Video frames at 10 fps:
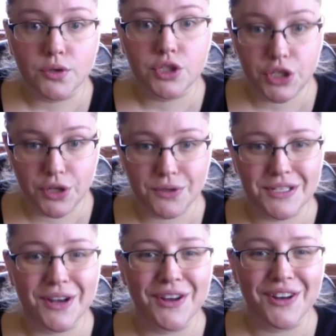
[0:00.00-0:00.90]
2,
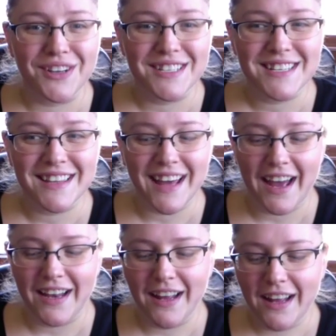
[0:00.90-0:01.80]
so you'll see
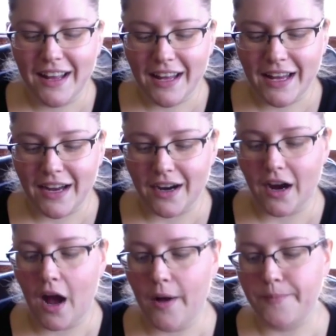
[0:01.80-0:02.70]
that here.
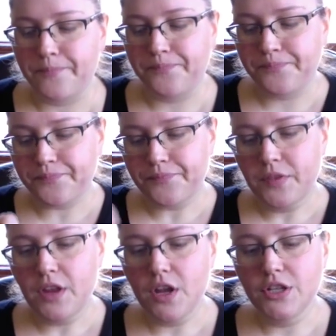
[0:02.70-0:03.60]

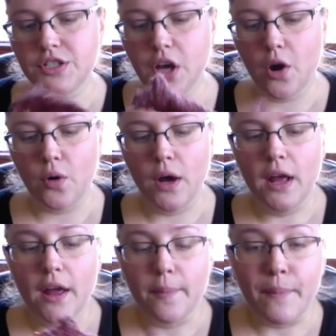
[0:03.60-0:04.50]
So
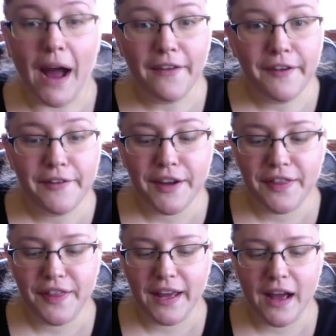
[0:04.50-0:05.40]
my favorite
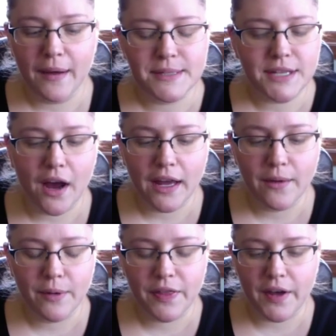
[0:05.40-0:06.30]
thing, I was talking
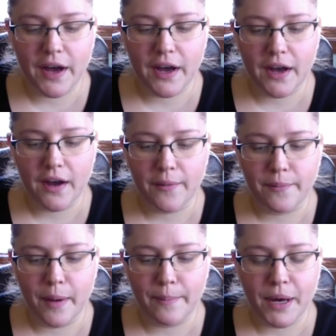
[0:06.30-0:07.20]
with
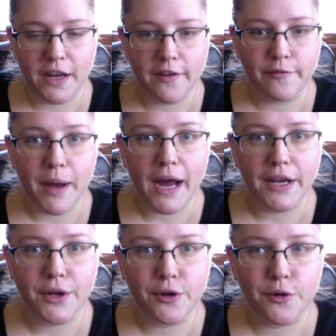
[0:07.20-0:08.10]
a buddy of mine
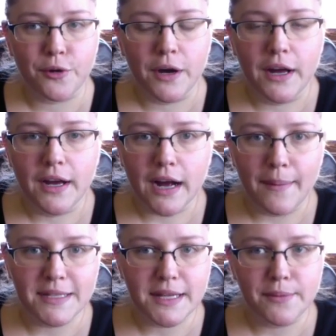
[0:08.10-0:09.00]
who
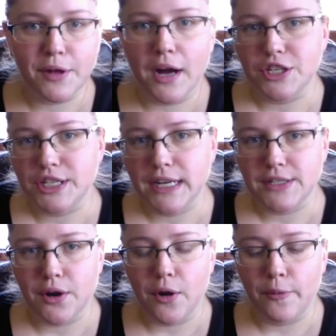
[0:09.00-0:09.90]
comments on the blog. She has
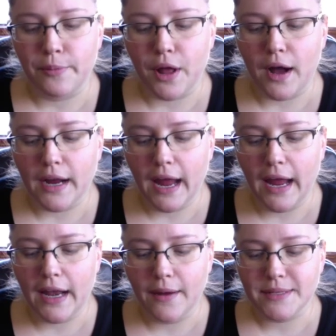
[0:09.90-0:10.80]
her own blog,
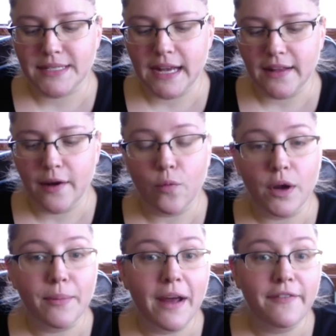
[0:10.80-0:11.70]
and I was saying that one
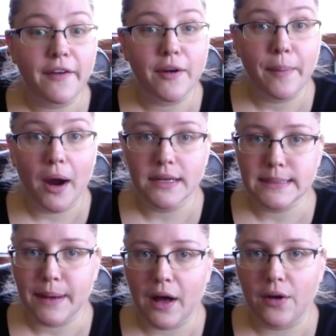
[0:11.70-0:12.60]
of my favorite parts
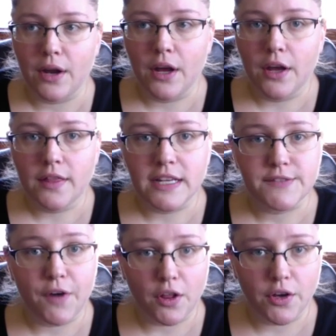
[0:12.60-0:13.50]
about these
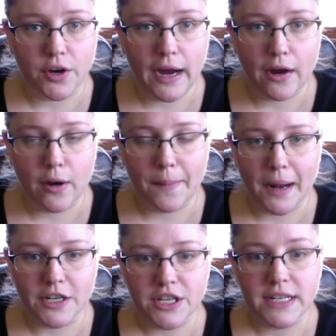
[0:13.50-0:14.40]
Follow Your Arrow
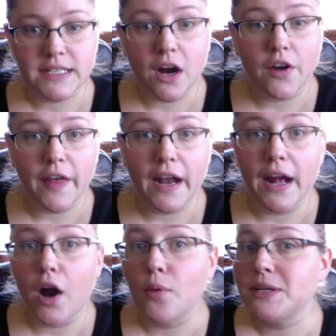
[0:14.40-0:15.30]
projects are that I
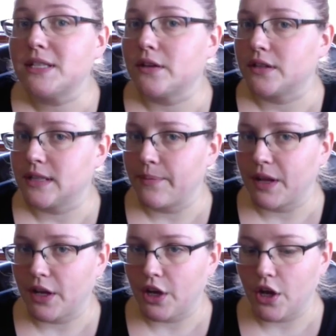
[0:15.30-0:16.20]
always learn
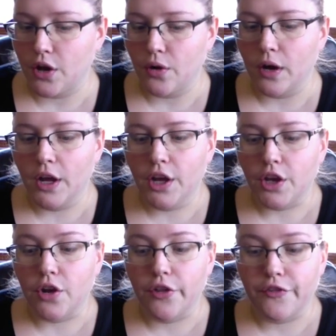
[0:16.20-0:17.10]
something new. You
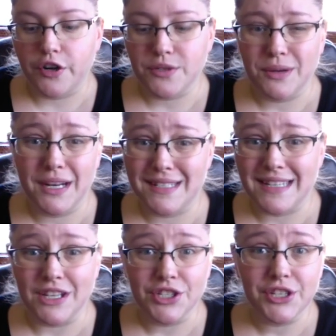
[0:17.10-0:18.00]
know, the first one
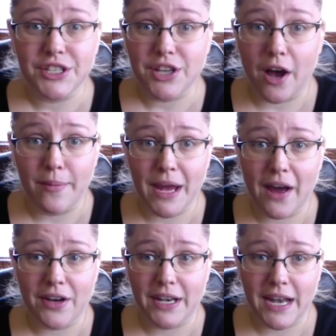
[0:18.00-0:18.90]
essentially taught me how
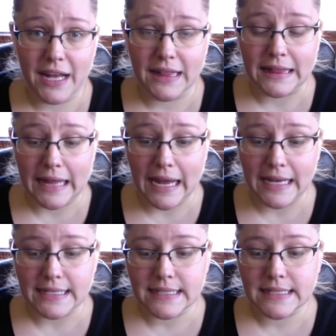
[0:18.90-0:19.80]
to knit
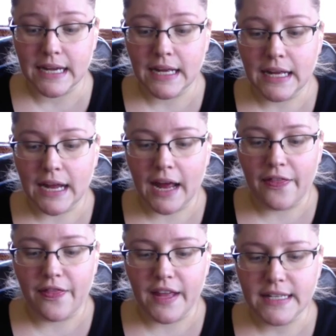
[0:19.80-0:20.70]
lace.
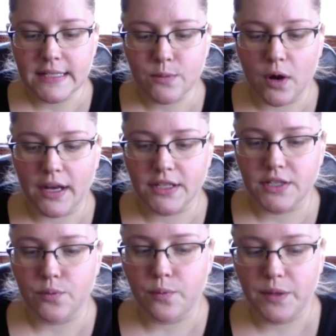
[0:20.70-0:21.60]
And this one,
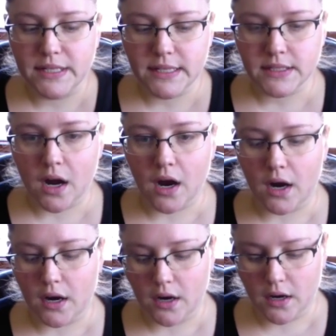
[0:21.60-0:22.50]
so this is
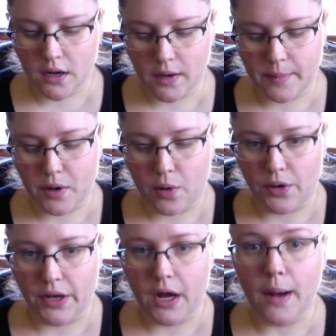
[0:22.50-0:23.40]
our, I'm going to hold
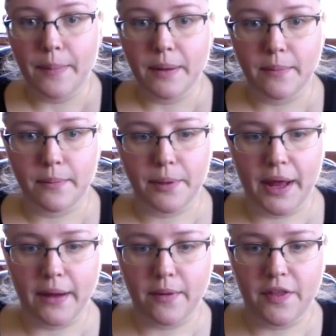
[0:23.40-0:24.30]
it up. I'm
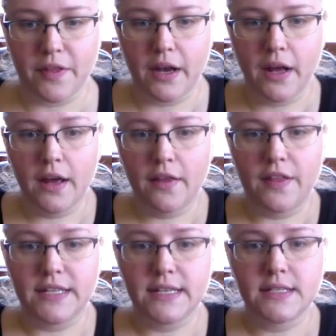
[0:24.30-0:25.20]
playing with it.
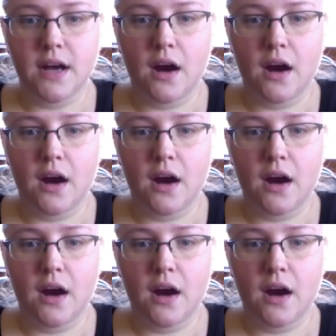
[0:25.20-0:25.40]
This is